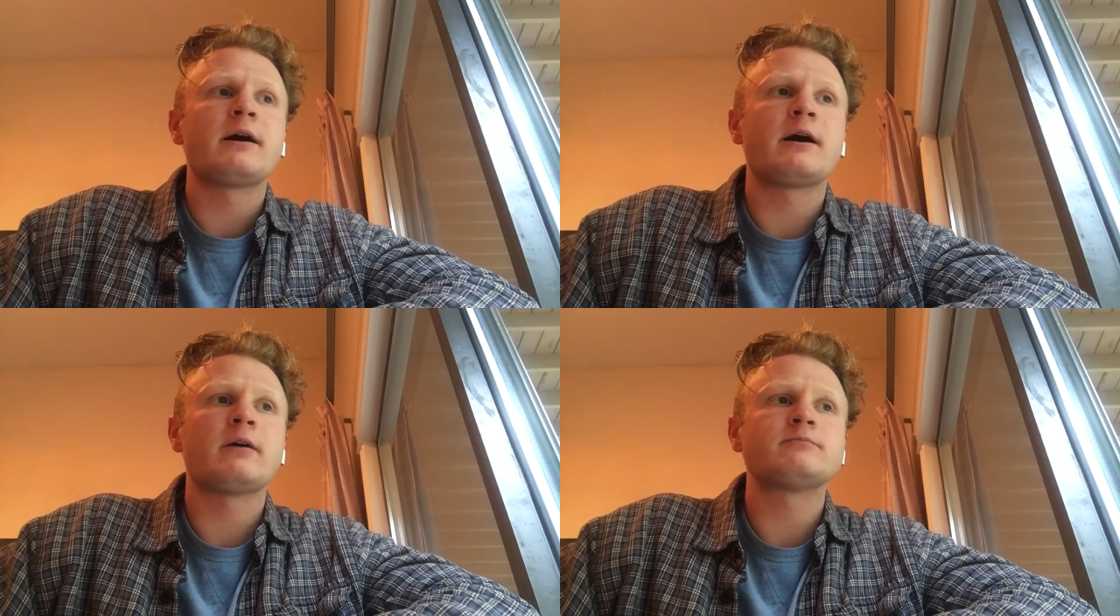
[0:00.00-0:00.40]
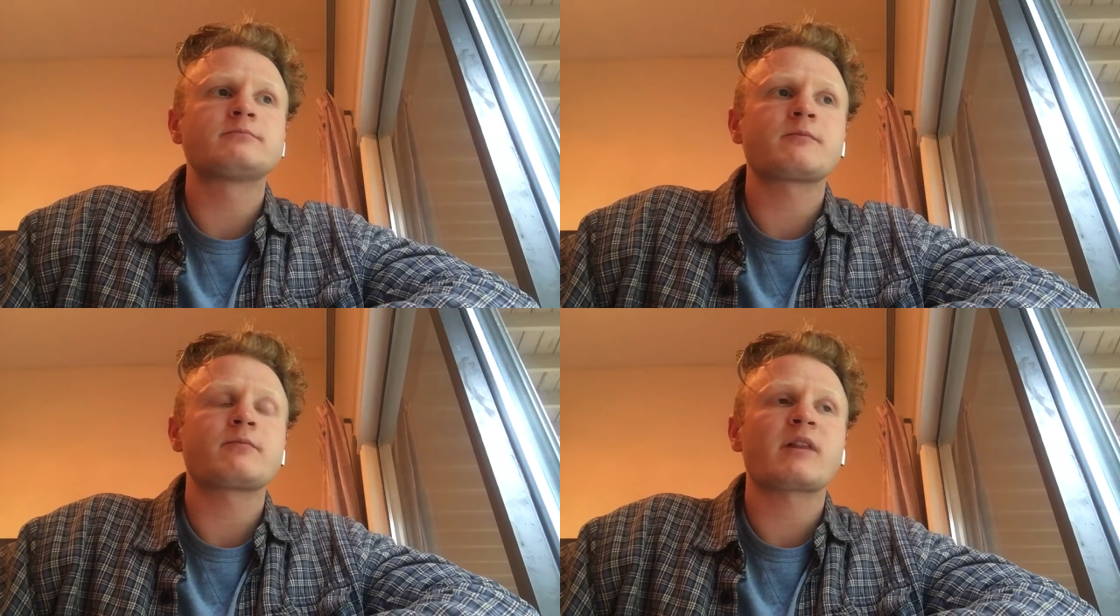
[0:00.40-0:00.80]

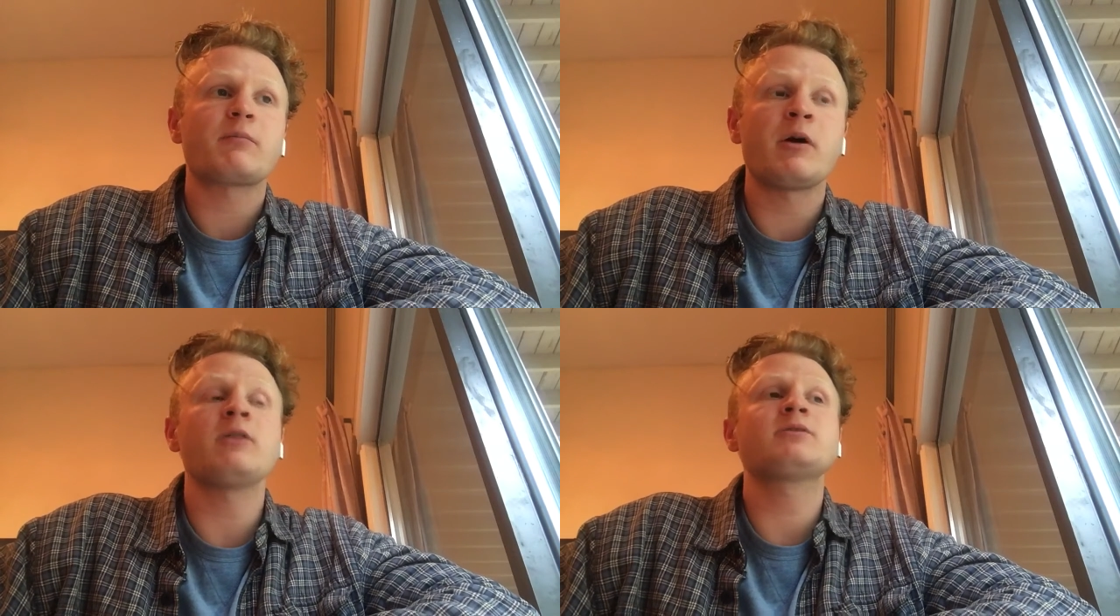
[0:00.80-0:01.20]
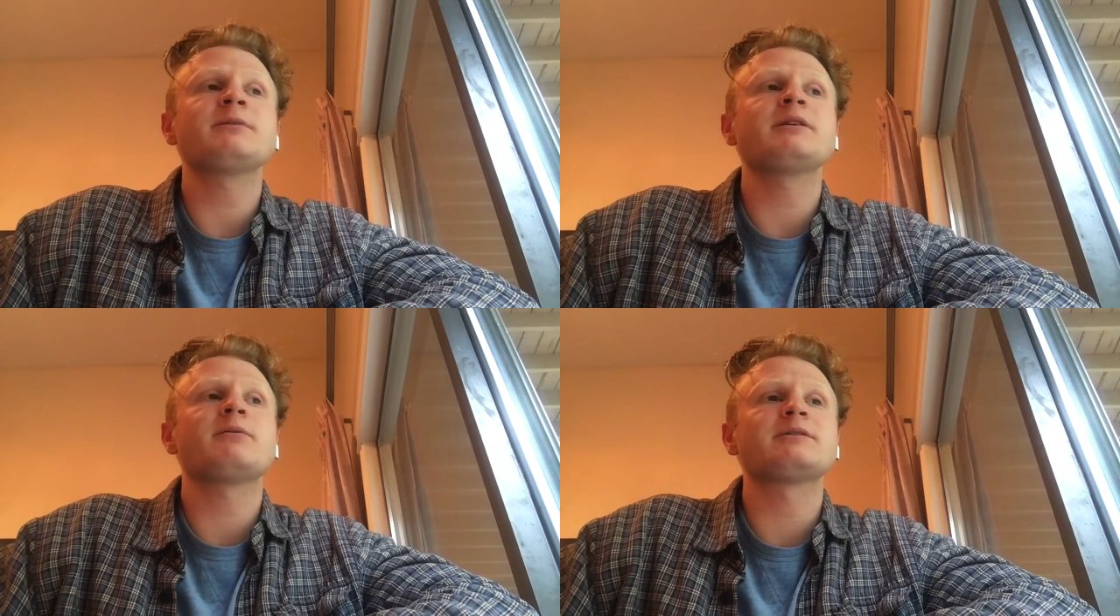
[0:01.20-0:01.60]
But
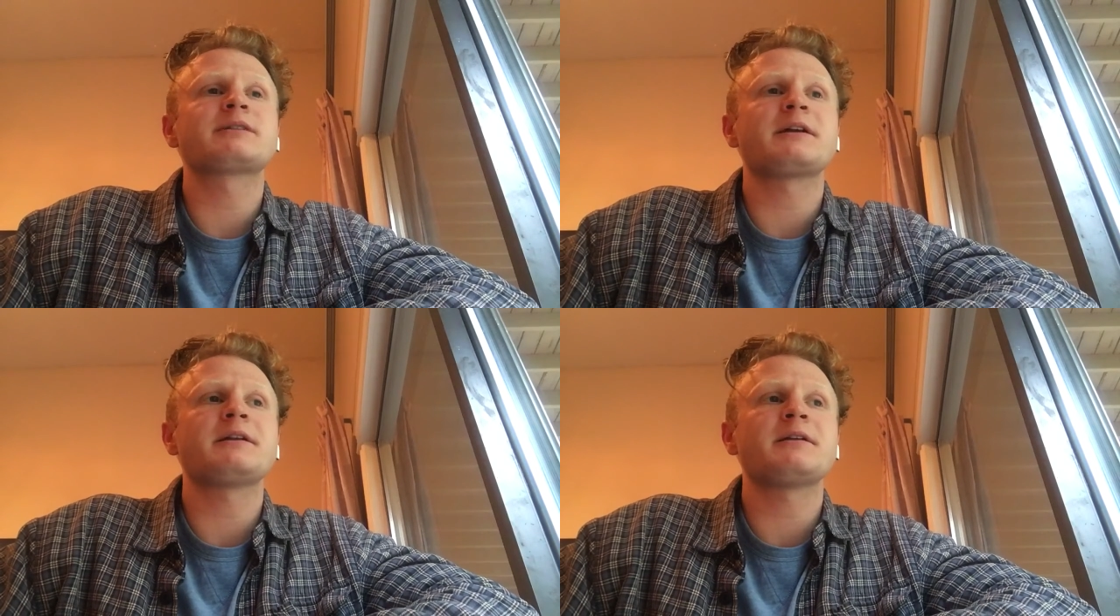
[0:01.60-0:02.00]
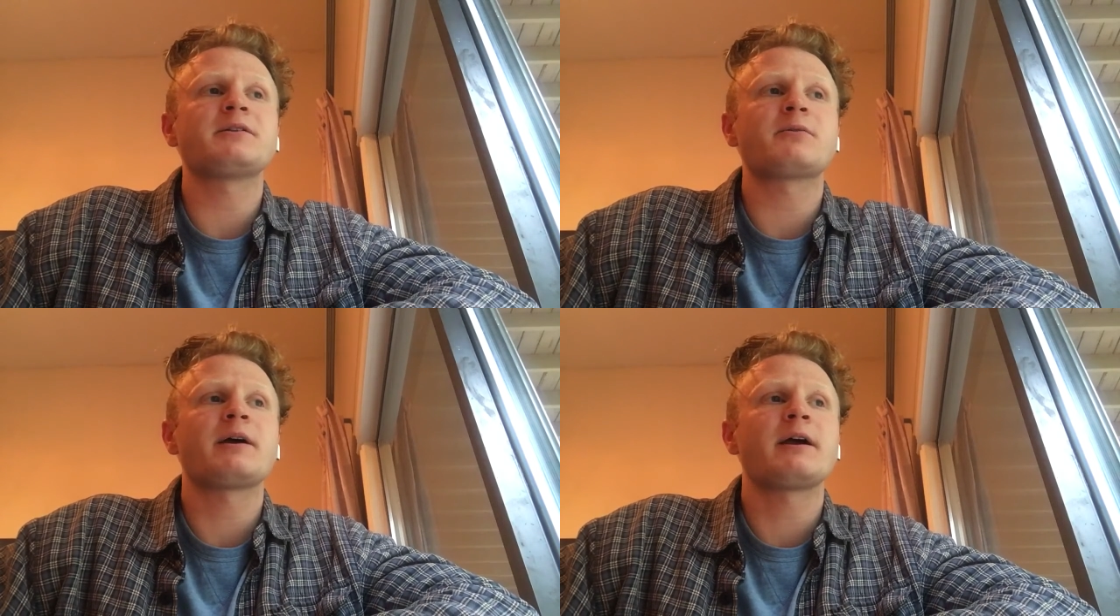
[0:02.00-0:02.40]
ultimately what's getting in
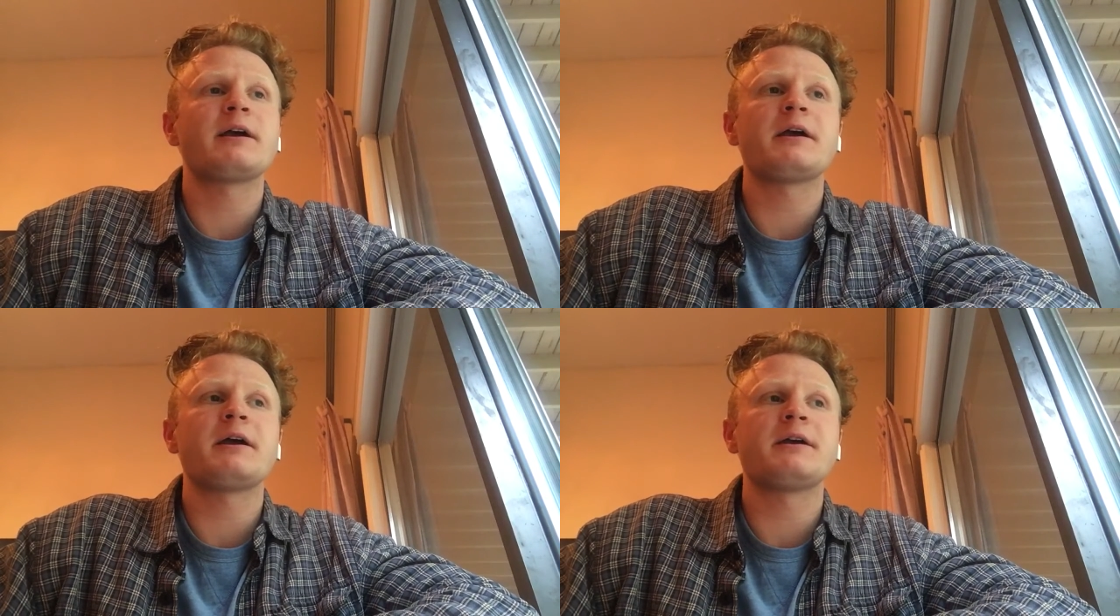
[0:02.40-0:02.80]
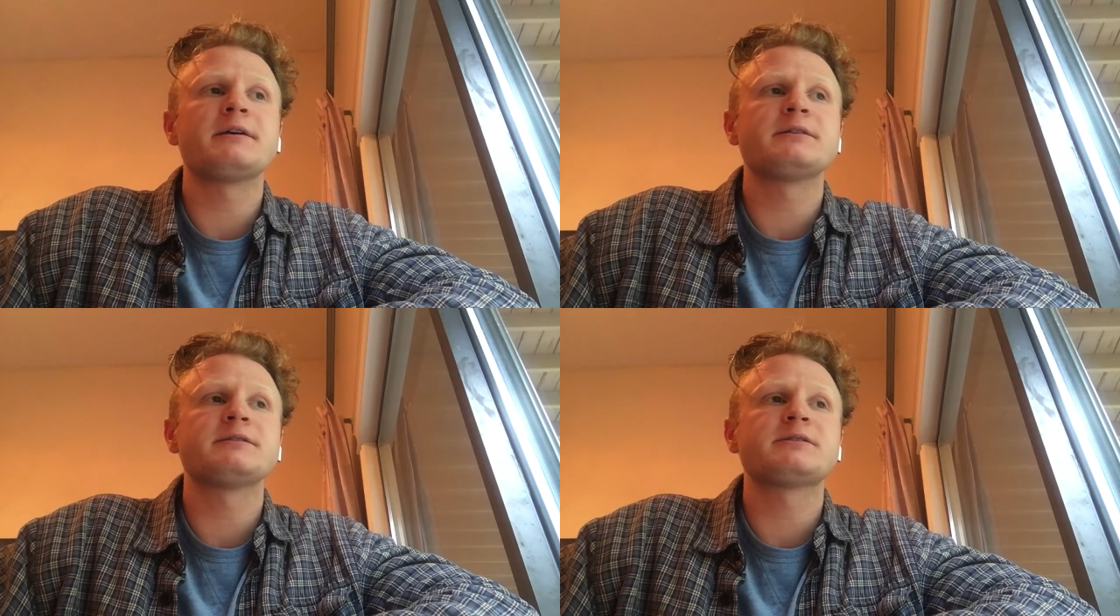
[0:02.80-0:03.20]
your way
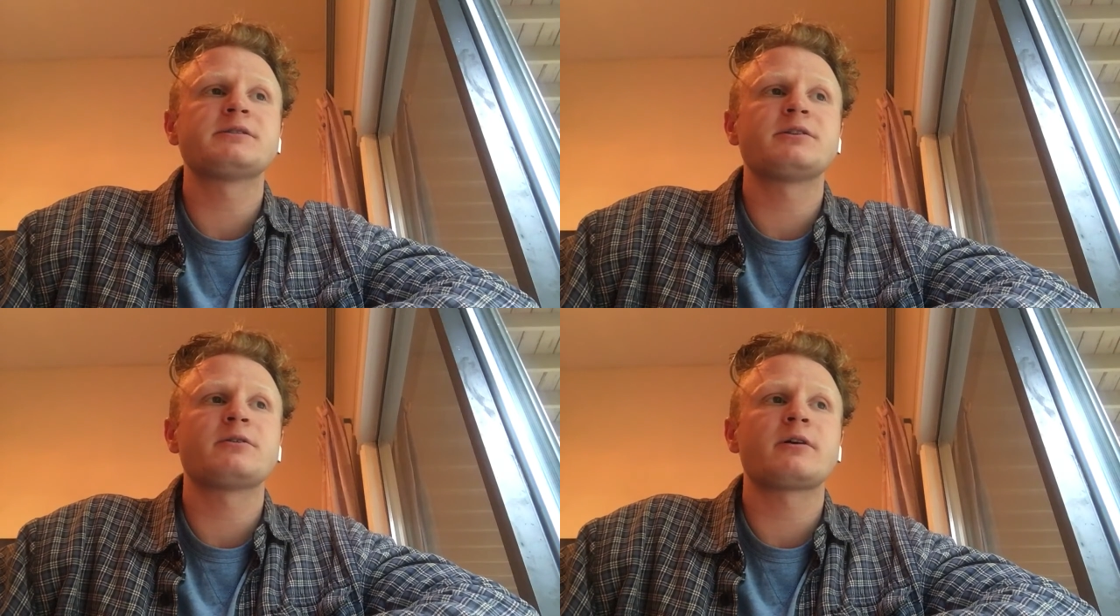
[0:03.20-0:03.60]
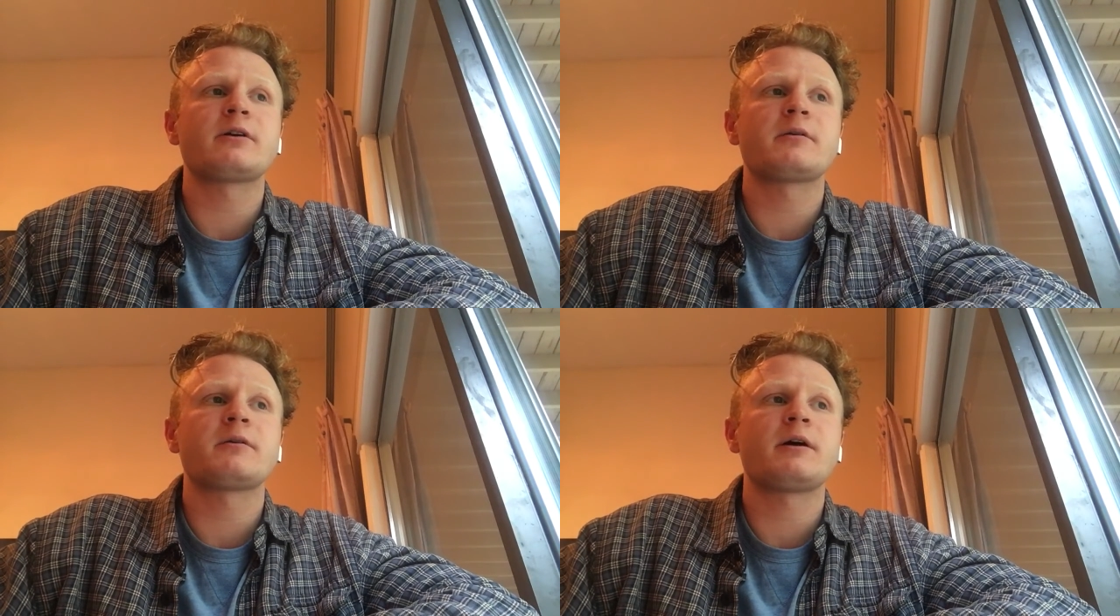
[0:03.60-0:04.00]
is your